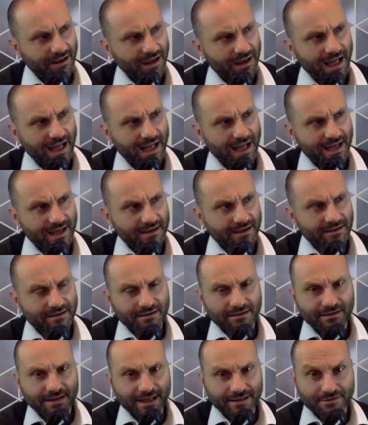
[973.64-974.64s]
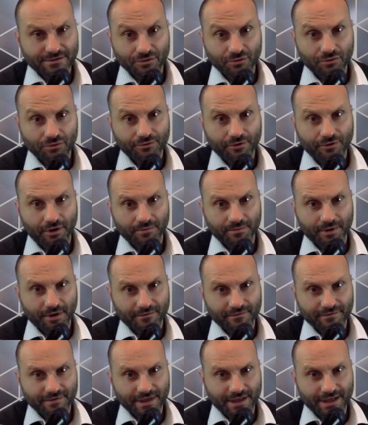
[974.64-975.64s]
hey, that doorknob
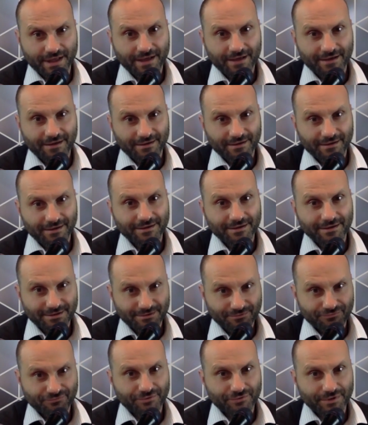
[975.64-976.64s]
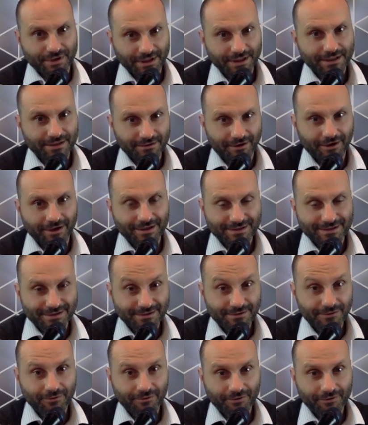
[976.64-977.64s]
over there is a really nice
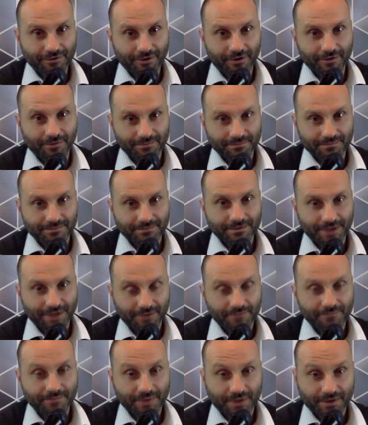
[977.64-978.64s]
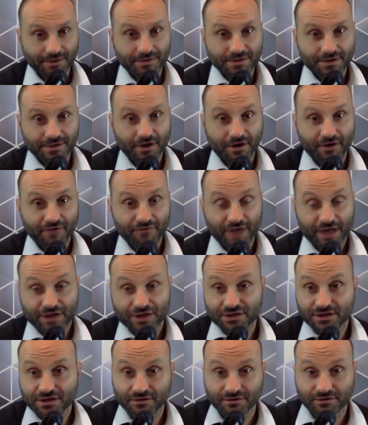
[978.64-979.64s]
doorknob, you know, because I've
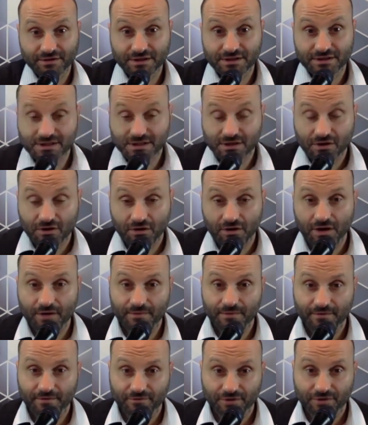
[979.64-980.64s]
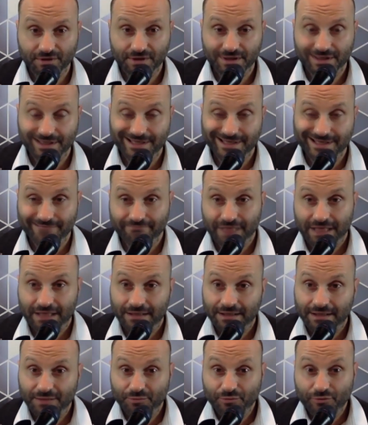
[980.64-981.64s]
actually got the time, I've got the
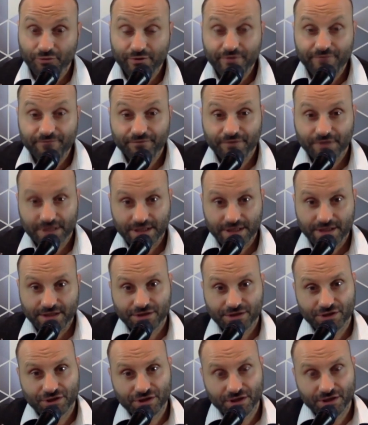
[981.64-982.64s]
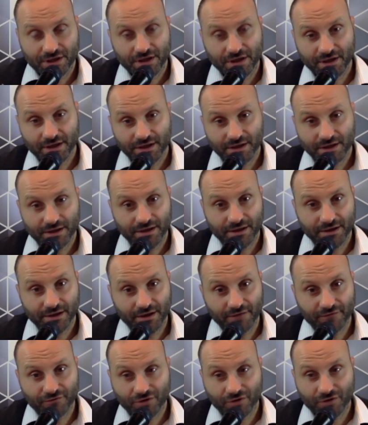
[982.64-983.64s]
privilege,
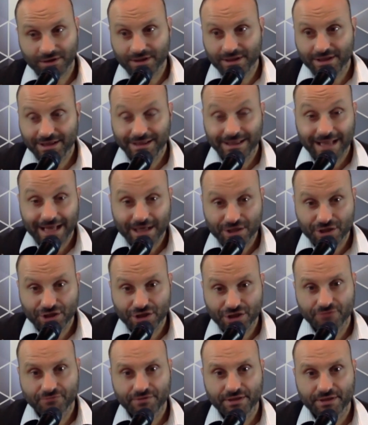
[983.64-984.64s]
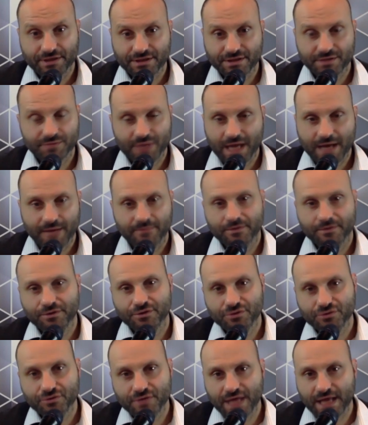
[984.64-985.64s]
I've got the luxury to be able to
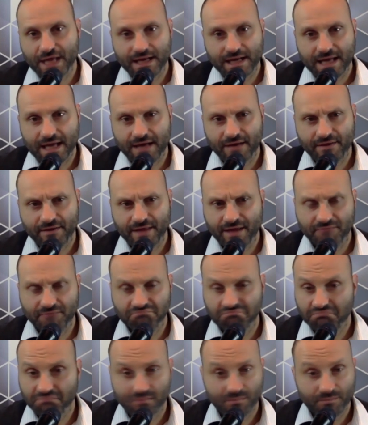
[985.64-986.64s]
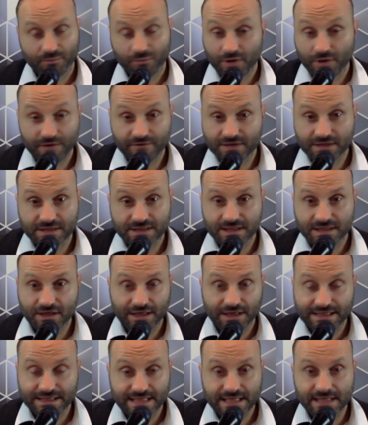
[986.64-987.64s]
do that now that previously
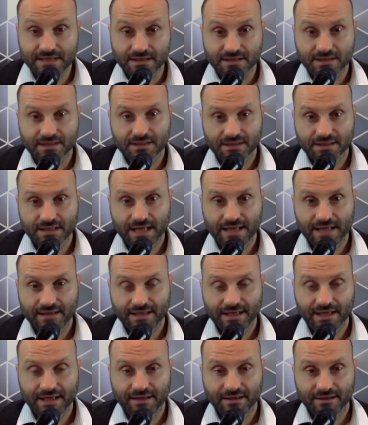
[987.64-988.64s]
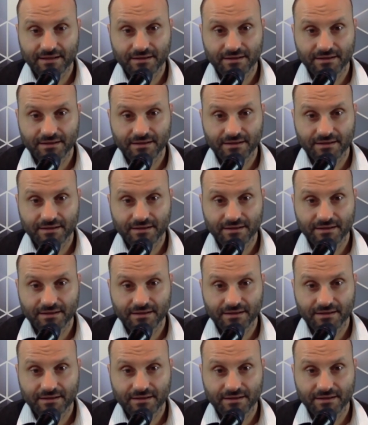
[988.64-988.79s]
I didn't. That